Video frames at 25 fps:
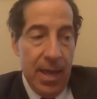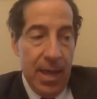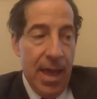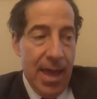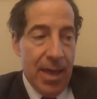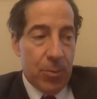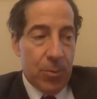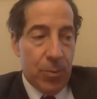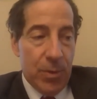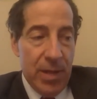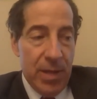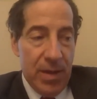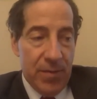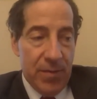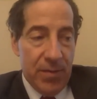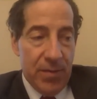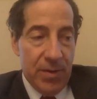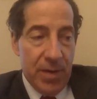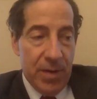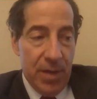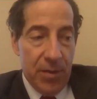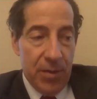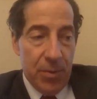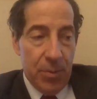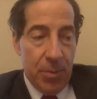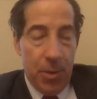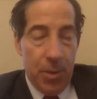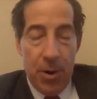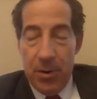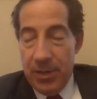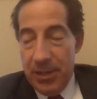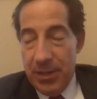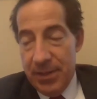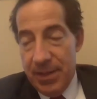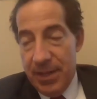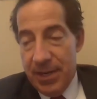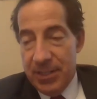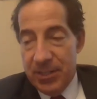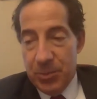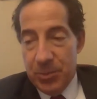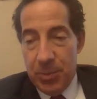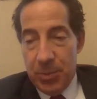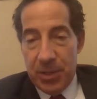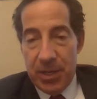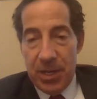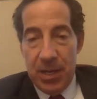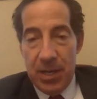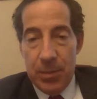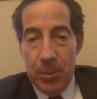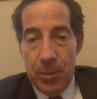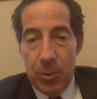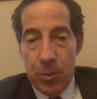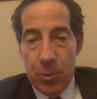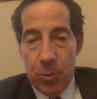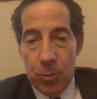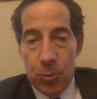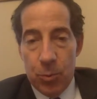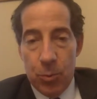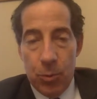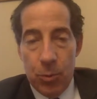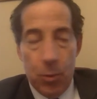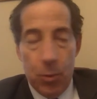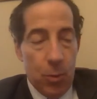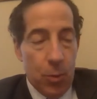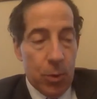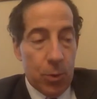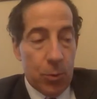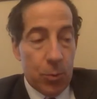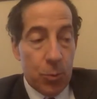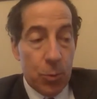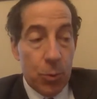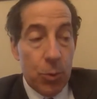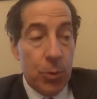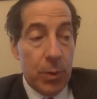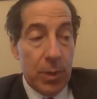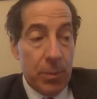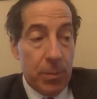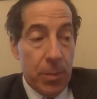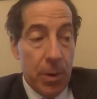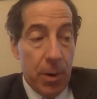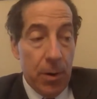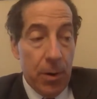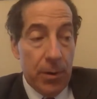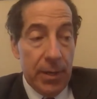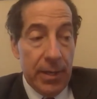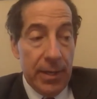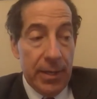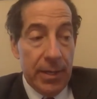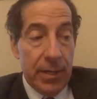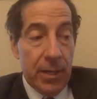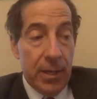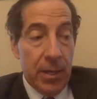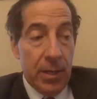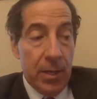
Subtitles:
and we have another party that has become a rule or ruin party,